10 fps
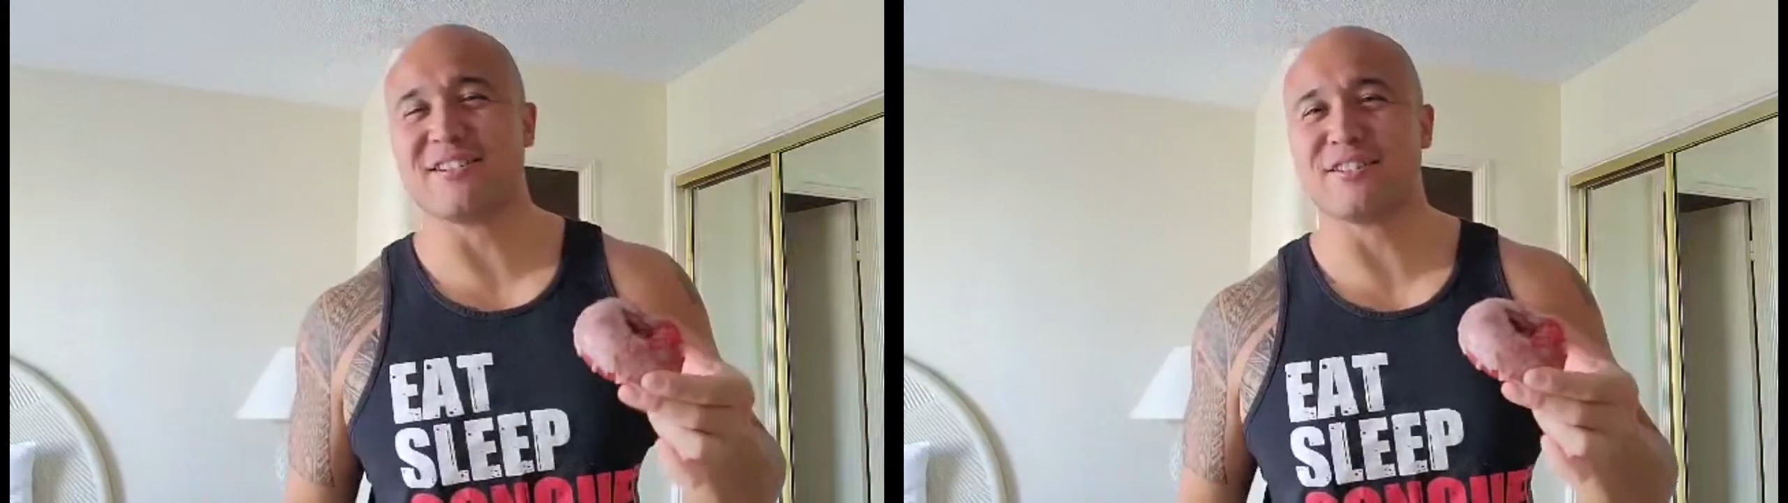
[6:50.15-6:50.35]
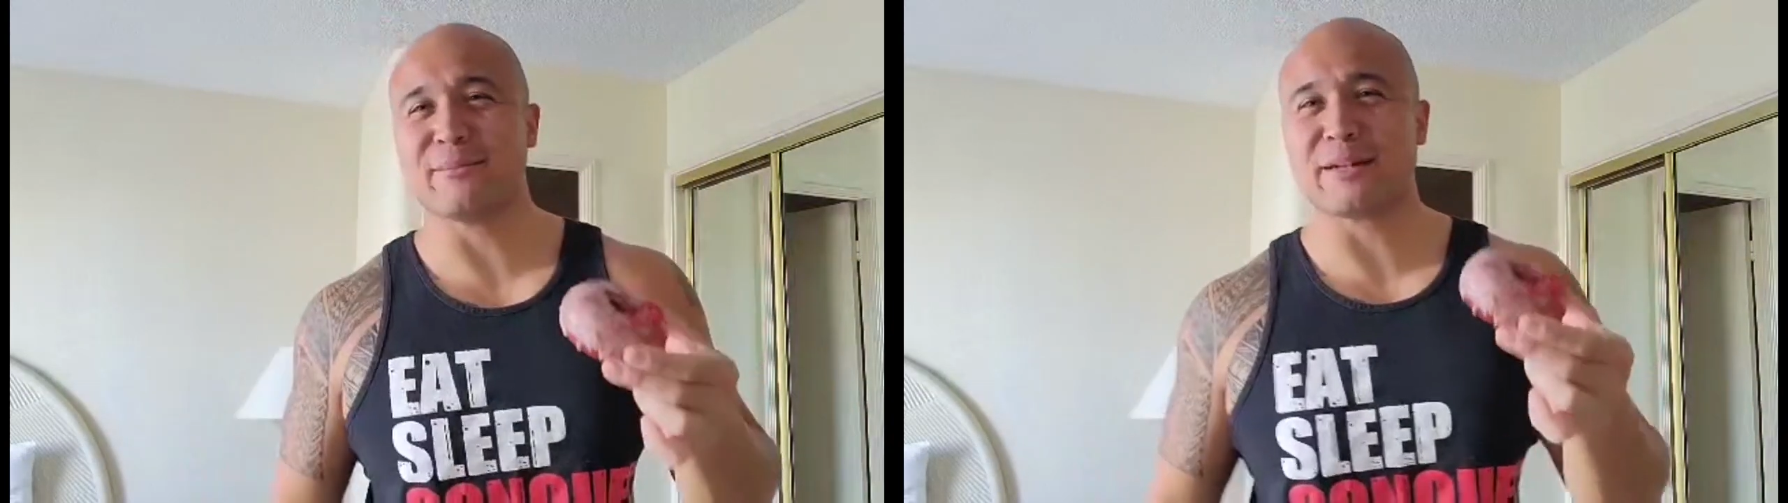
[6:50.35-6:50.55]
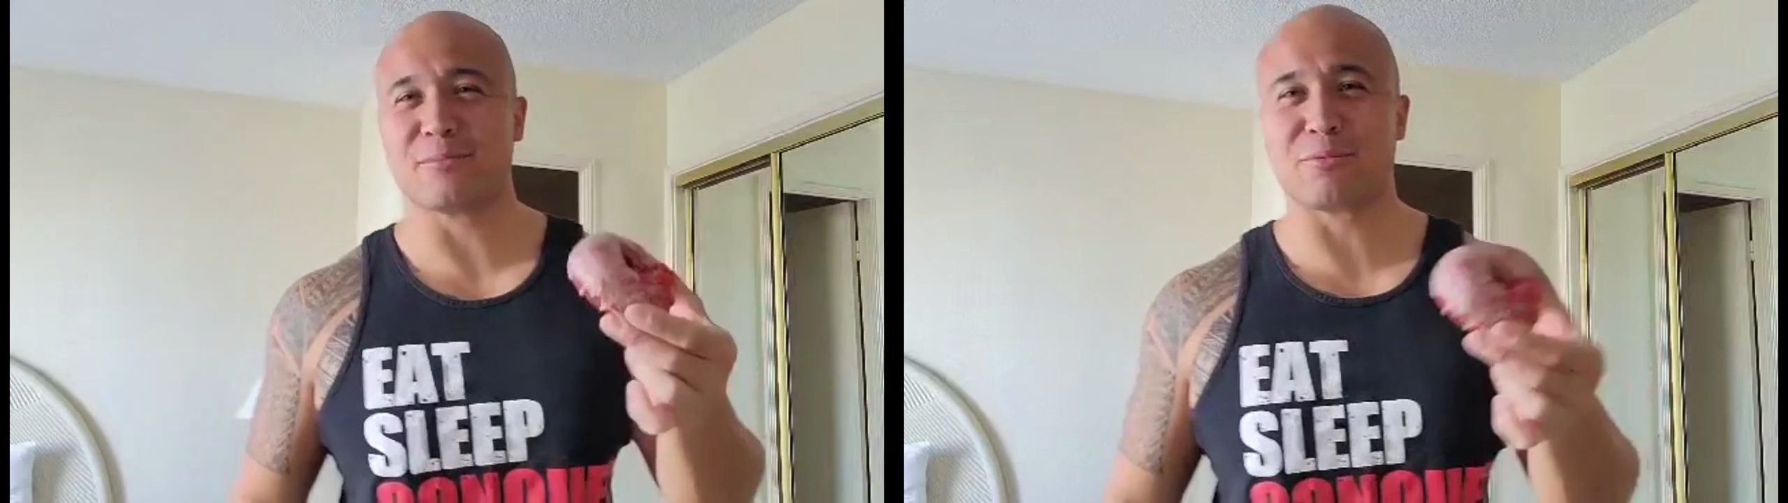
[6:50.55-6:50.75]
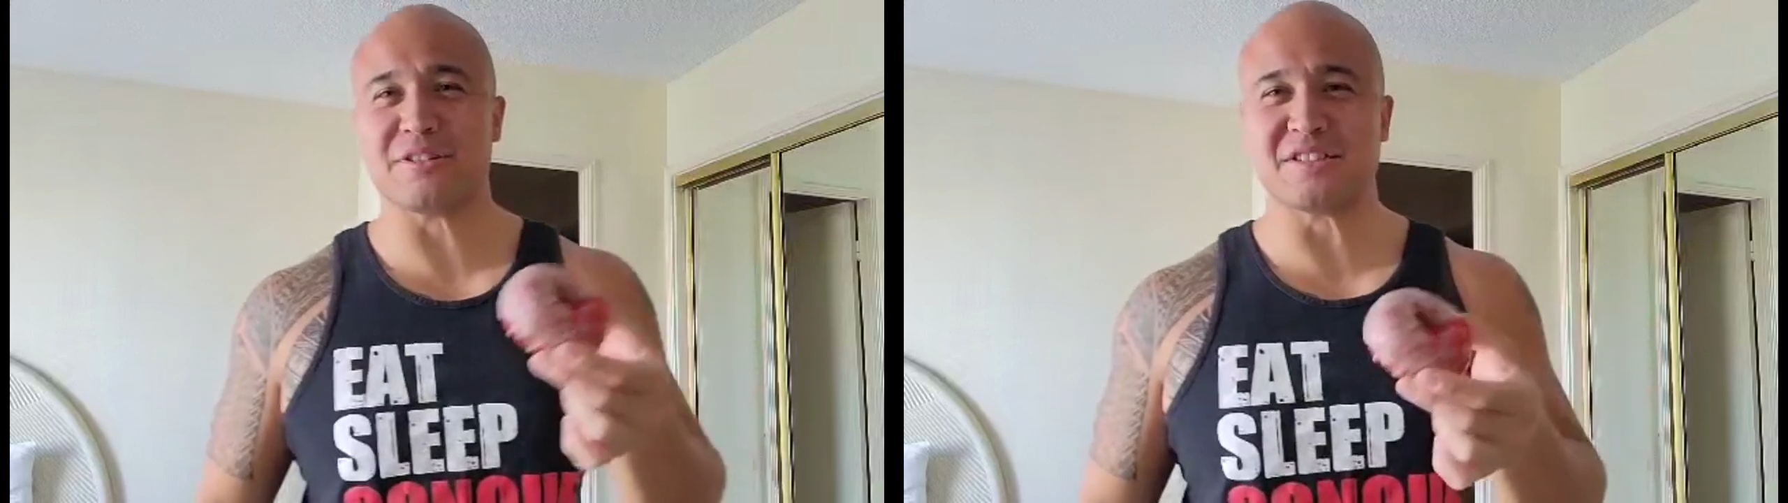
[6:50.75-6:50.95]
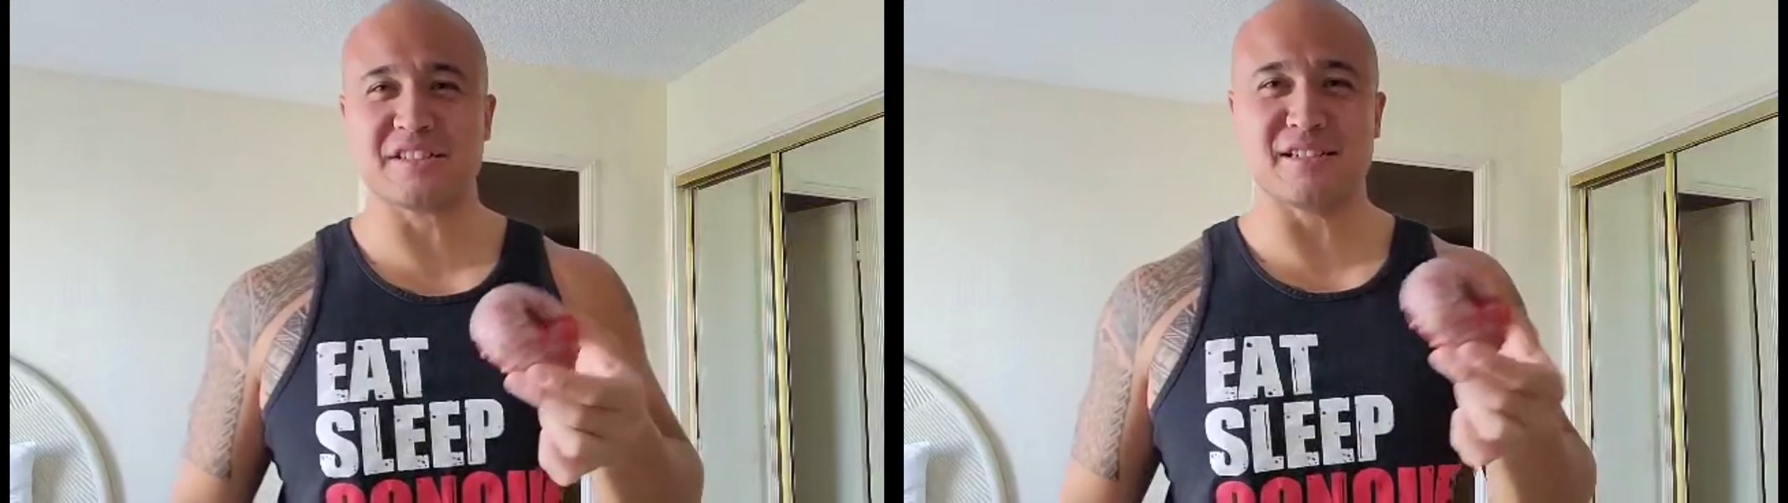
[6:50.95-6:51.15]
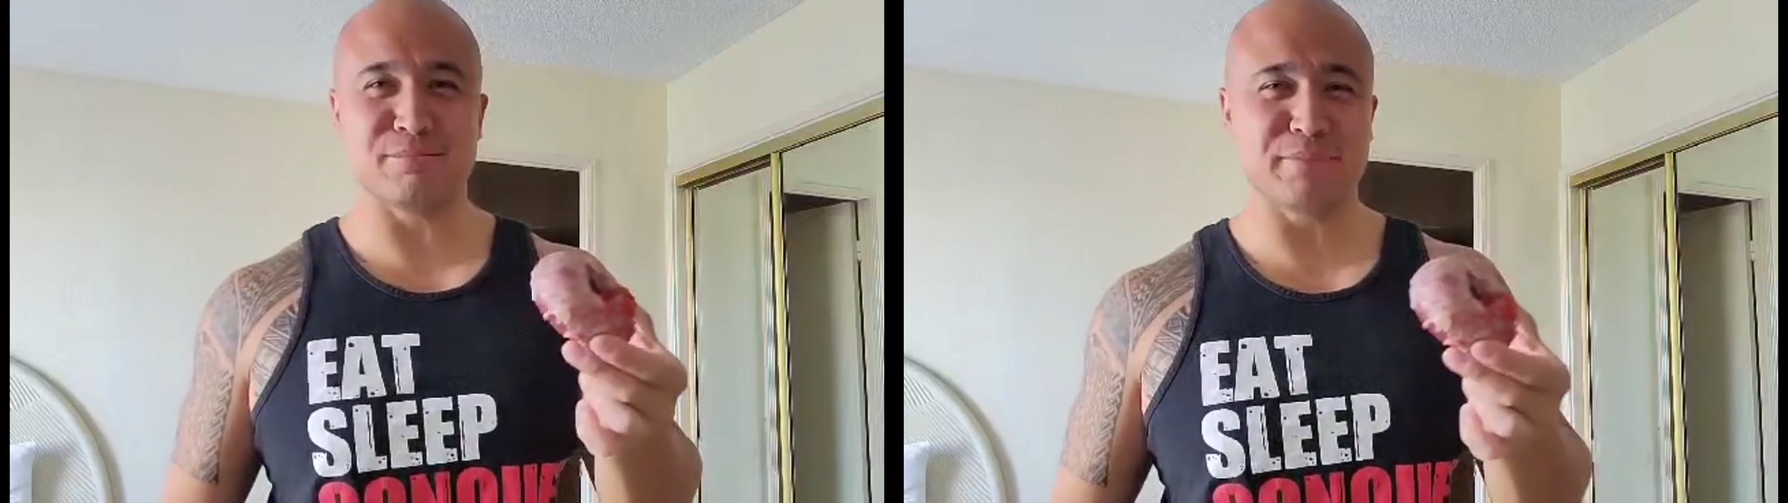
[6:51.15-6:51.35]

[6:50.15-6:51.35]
I don't know. I'm on a Prince uh,